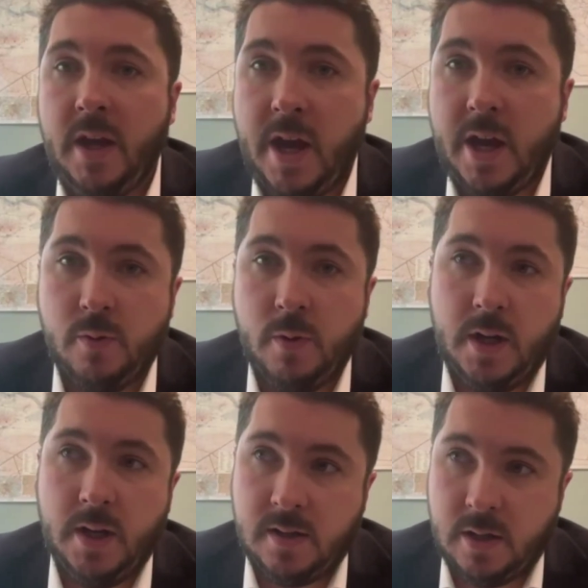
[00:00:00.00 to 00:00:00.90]

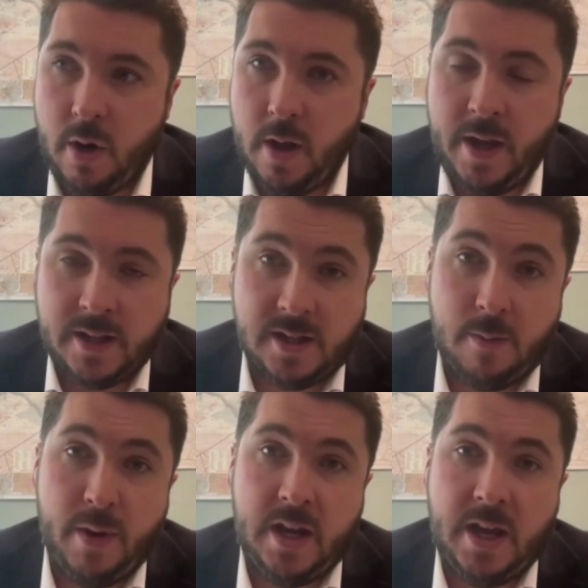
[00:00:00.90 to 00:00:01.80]
engagement in Syria.
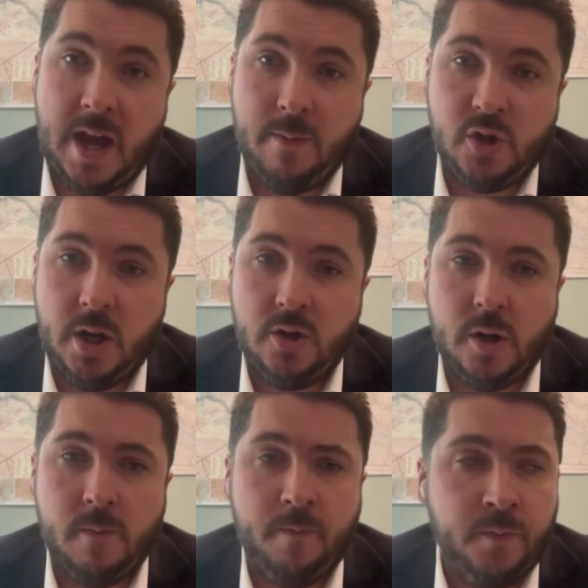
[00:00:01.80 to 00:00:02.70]
That's the big game
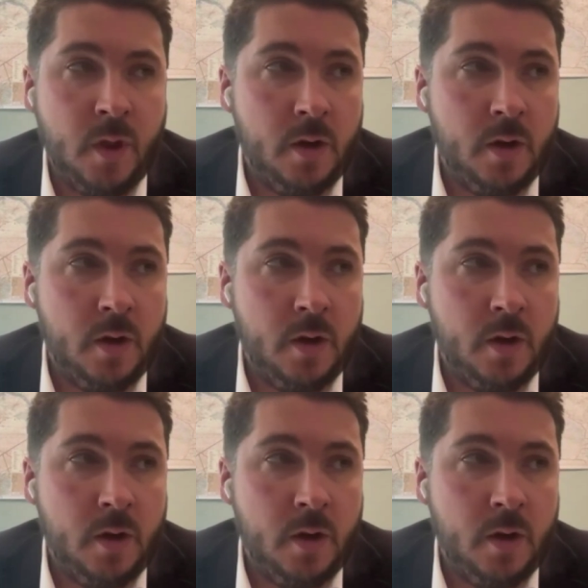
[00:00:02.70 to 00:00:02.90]
changer.